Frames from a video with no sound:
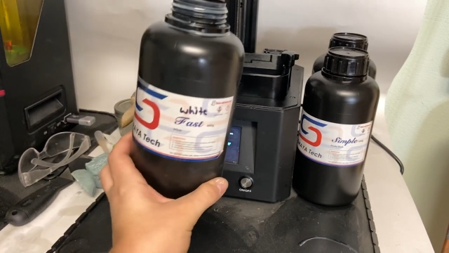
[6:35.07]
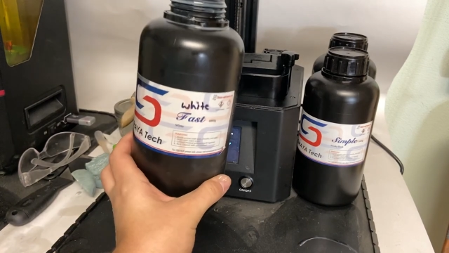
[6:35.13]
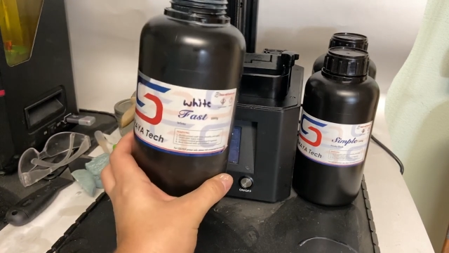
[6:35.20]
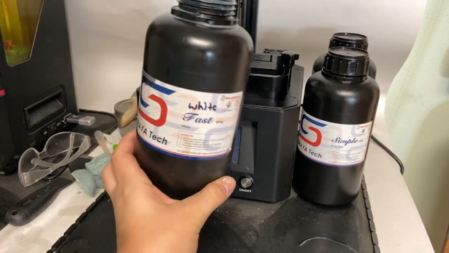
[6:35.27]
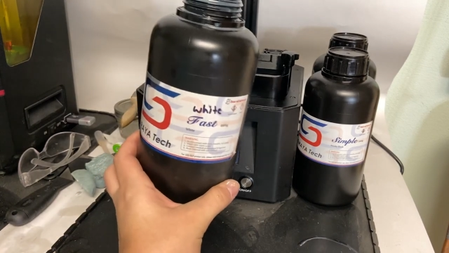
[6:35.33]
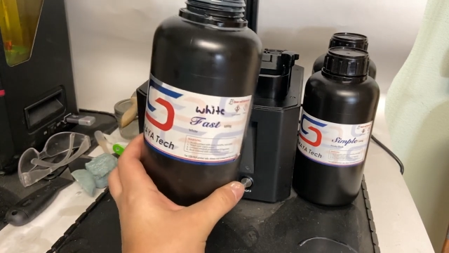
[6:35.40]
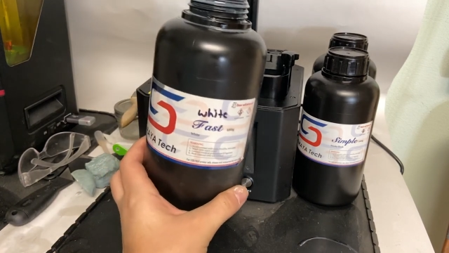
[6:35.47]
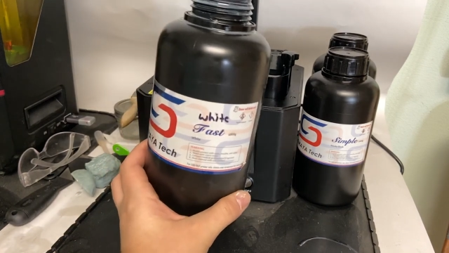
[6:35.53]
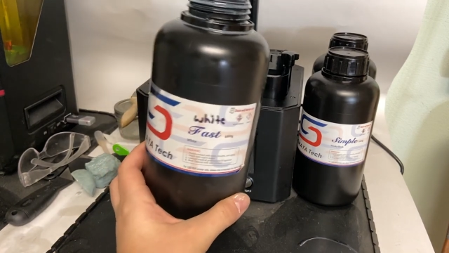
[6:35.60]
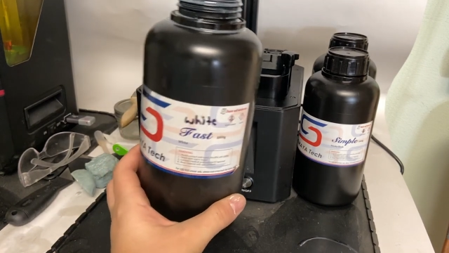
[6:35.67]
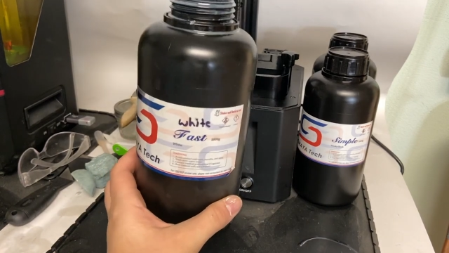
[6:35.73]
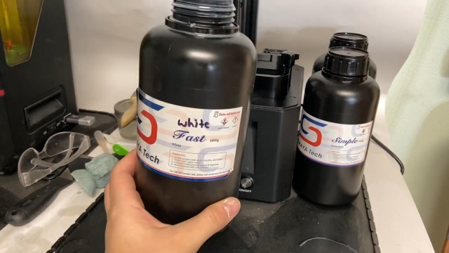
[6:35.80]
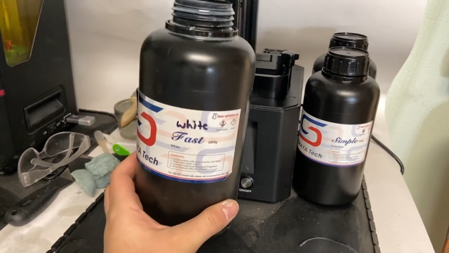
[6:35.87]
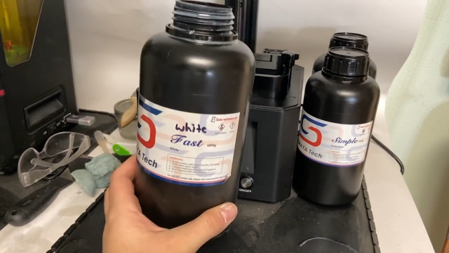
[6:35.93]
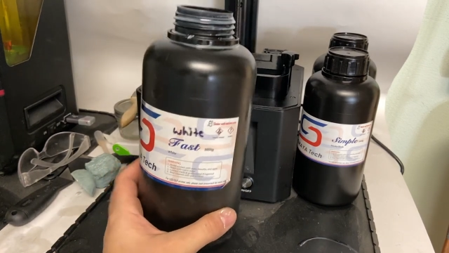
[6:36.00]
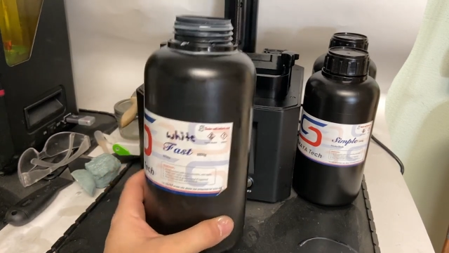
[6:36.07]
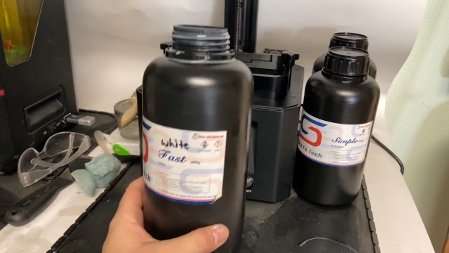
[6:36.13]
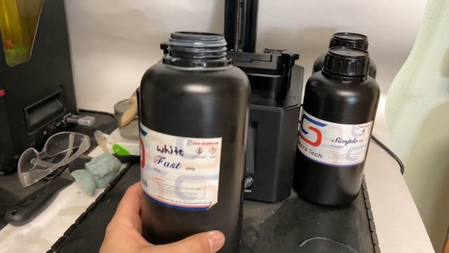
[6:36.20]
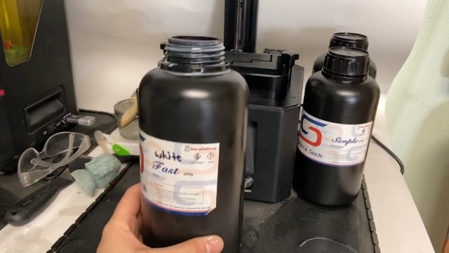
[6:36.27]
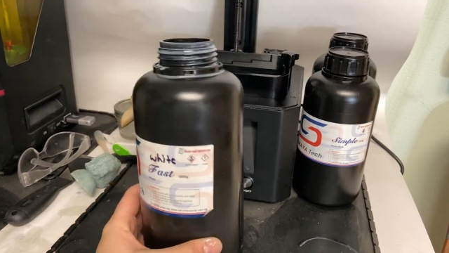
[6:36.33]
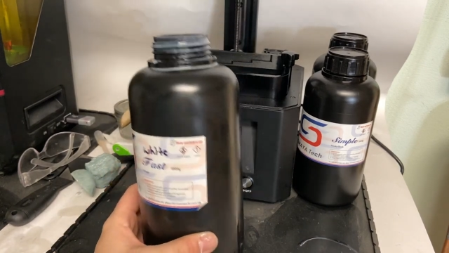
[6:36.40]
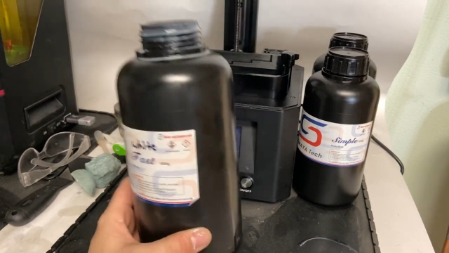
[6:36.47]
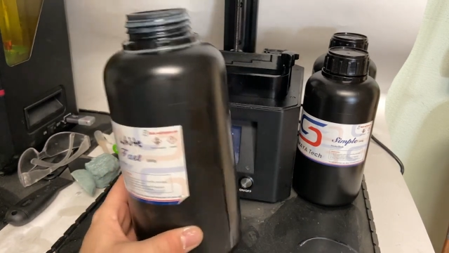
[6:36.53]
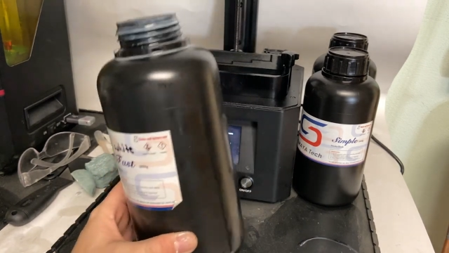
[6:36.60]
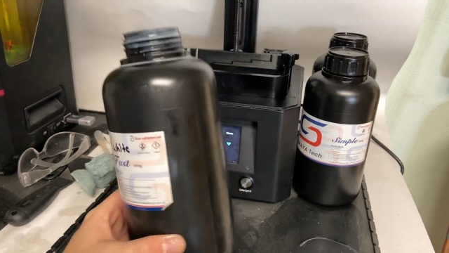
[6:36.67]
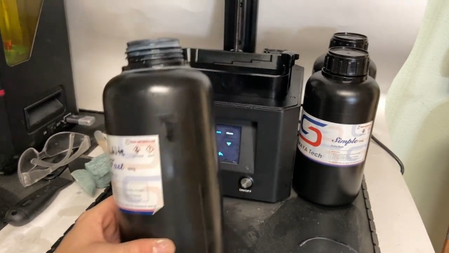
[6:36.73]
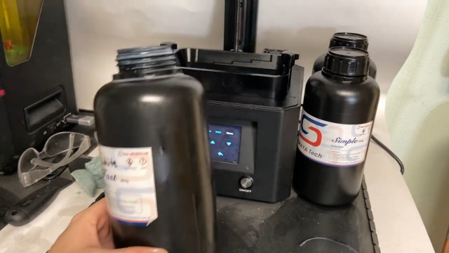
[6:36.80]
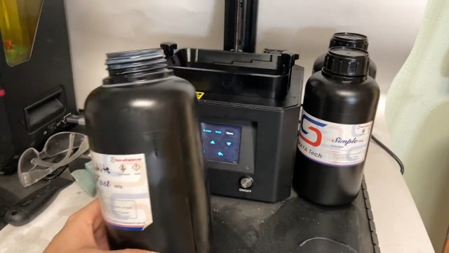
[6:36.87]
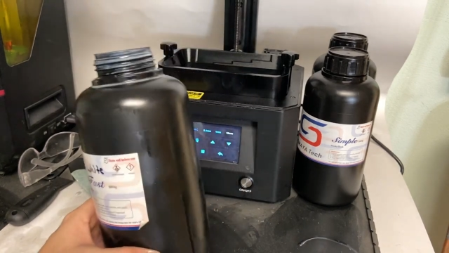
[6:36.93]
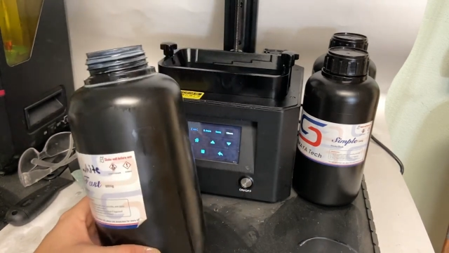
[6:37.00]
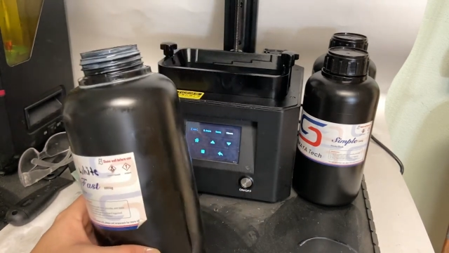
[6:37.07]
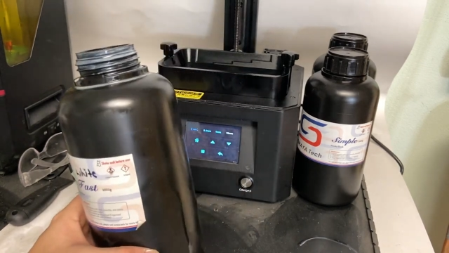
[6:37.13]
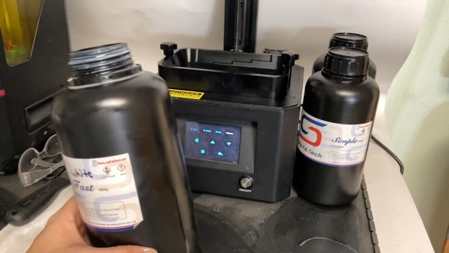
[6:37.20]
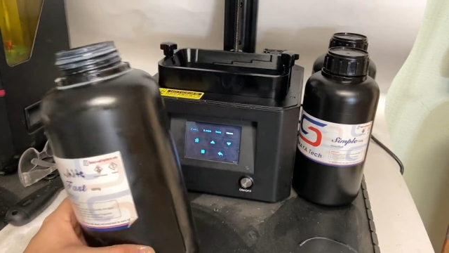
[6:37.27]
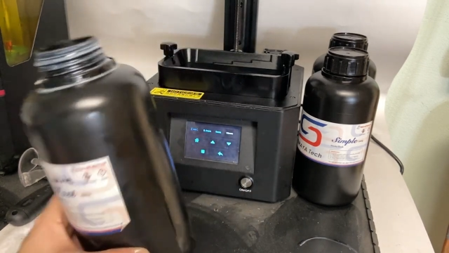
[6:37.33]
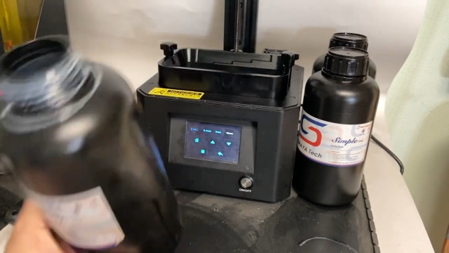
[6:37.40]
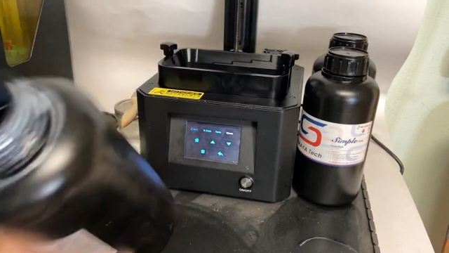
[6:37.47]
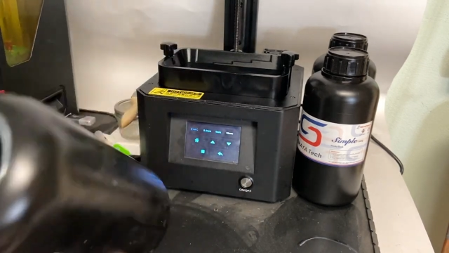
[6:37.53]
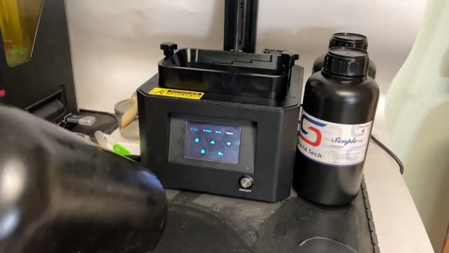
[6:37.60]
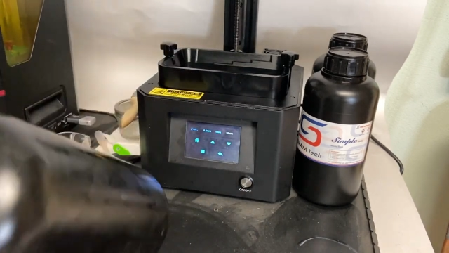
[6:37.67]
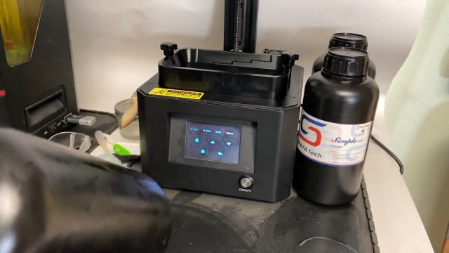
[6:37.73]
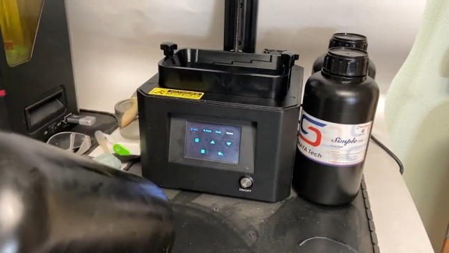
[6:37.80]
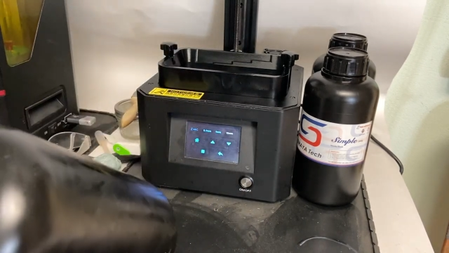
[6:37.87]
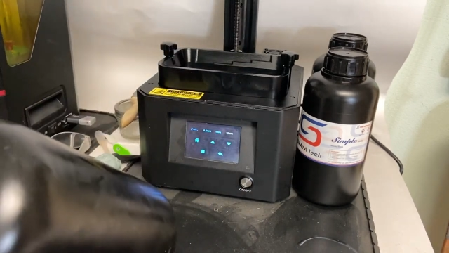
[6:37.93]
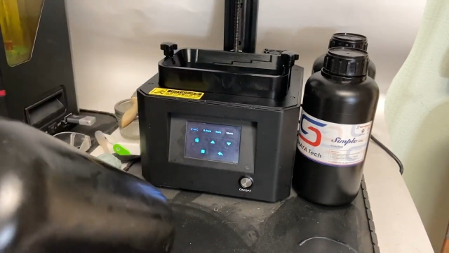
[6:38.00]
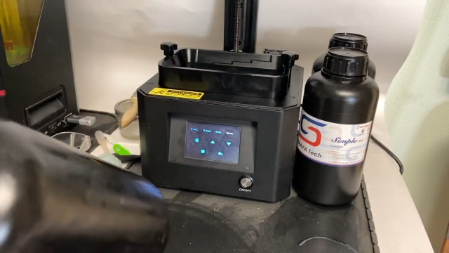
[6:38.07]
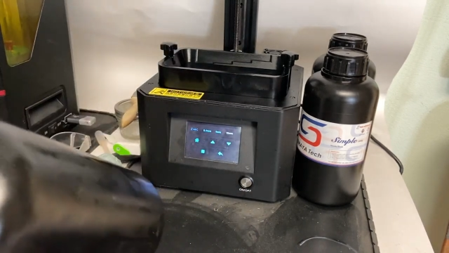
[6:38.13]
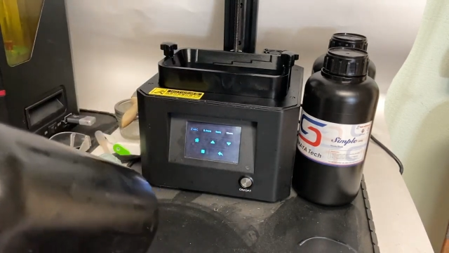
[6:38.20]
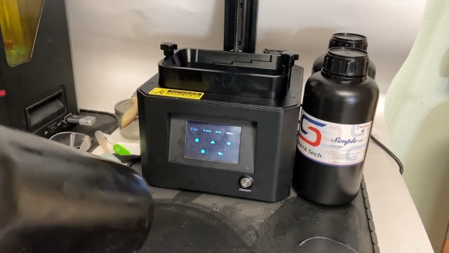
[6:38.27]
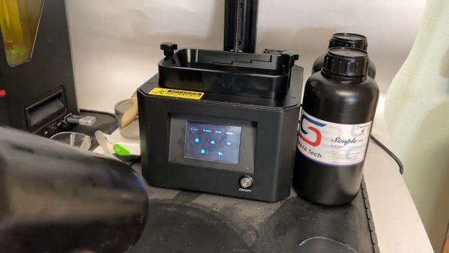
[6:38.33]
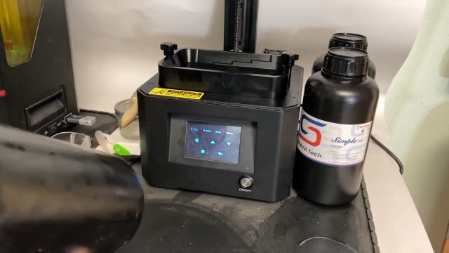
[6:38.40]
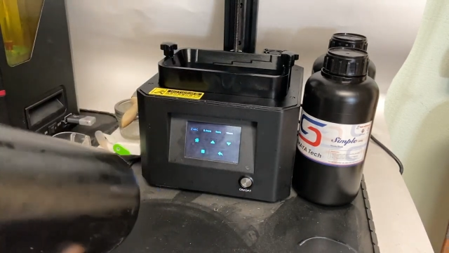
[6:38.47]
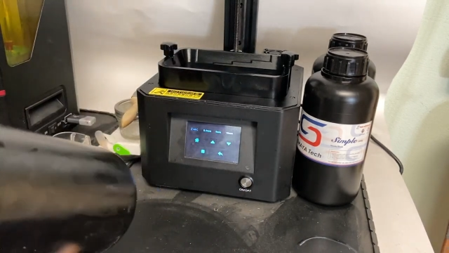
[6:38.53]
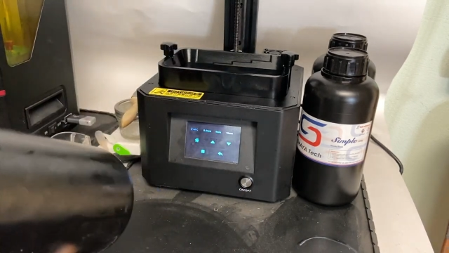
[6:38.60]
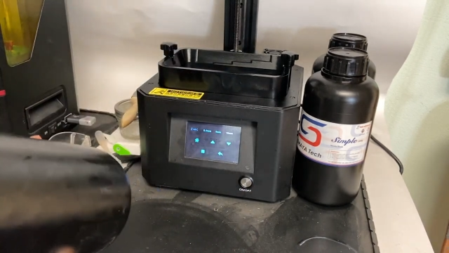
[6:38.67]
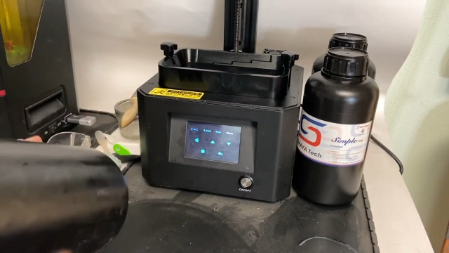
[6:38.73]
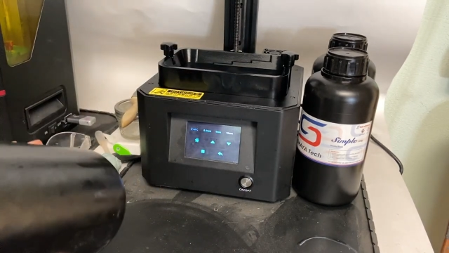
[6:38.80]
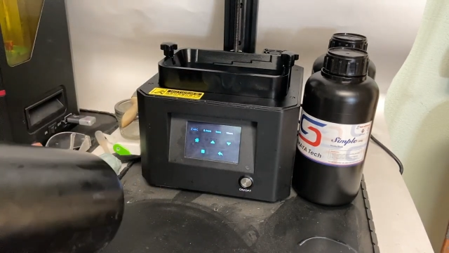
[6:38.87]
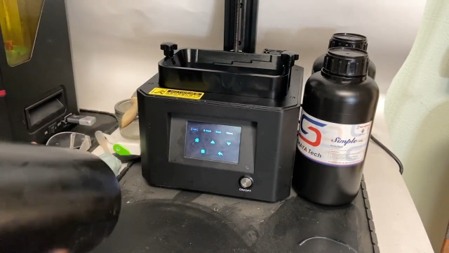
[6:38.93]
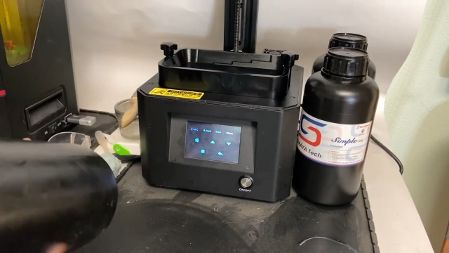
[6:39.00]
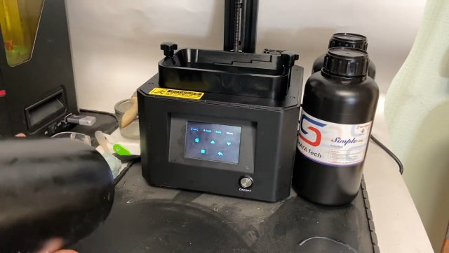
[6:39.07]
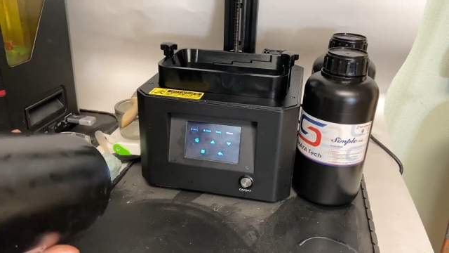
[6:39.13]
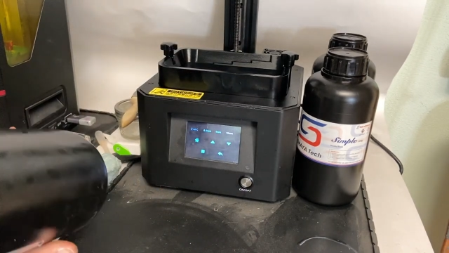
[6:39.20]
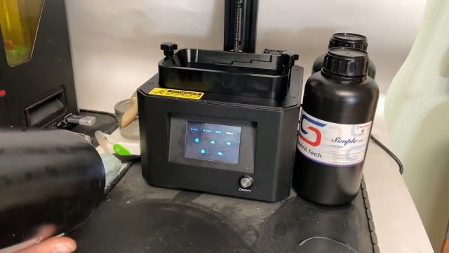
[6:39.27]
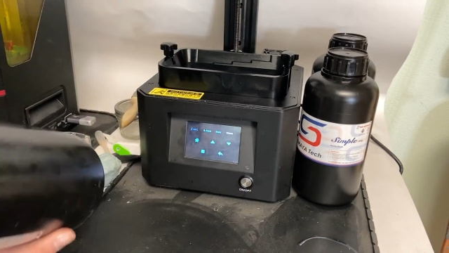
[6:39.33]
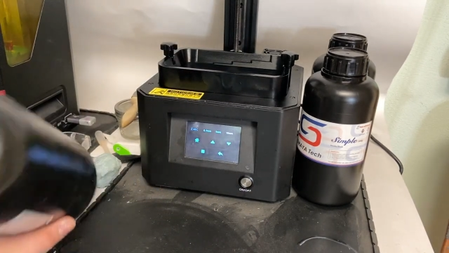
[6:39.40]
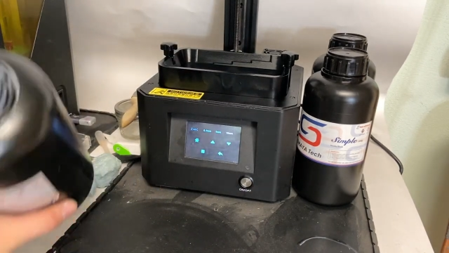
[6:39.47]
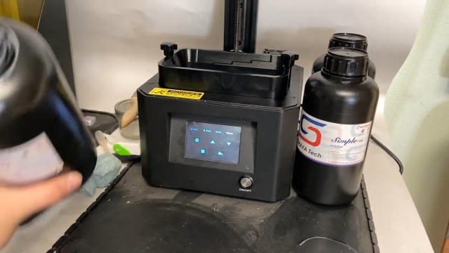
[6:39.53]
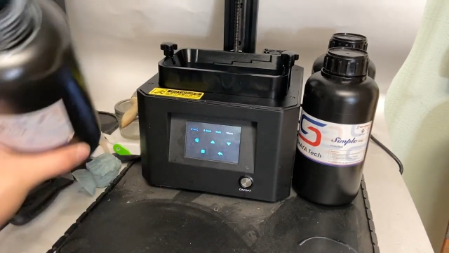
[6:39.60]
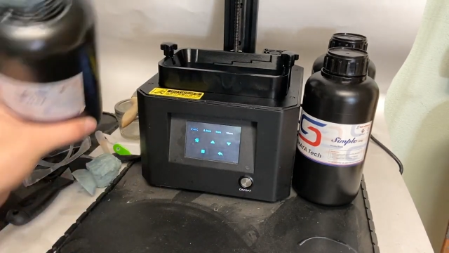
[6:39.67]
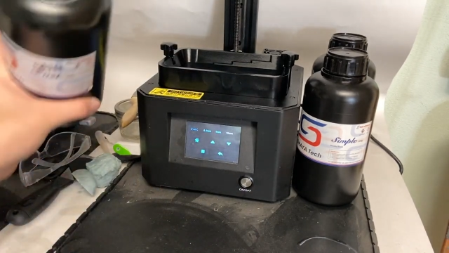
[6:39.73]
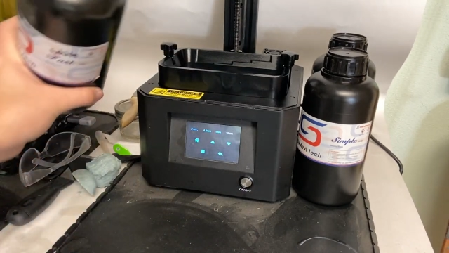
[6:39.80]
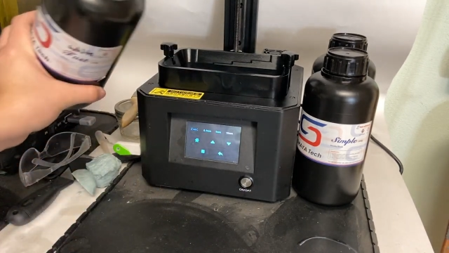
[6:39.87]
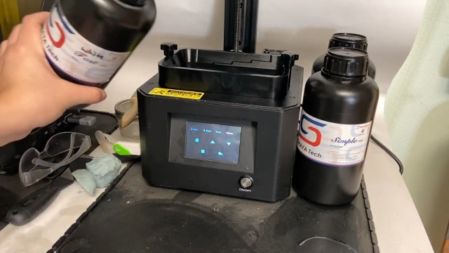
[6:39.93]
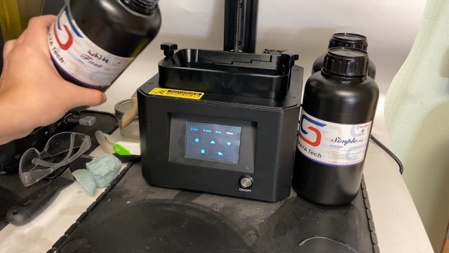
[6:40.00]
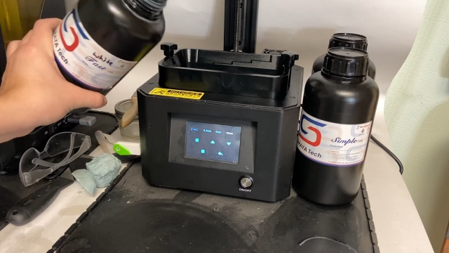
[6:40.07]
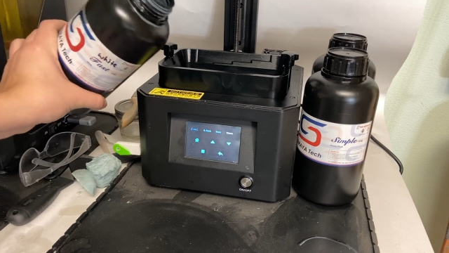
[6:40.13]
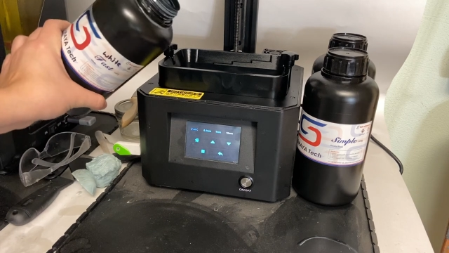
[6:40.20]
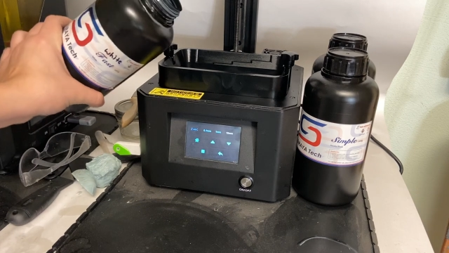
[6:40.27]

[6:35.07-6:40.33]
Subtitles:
(no speaker visible)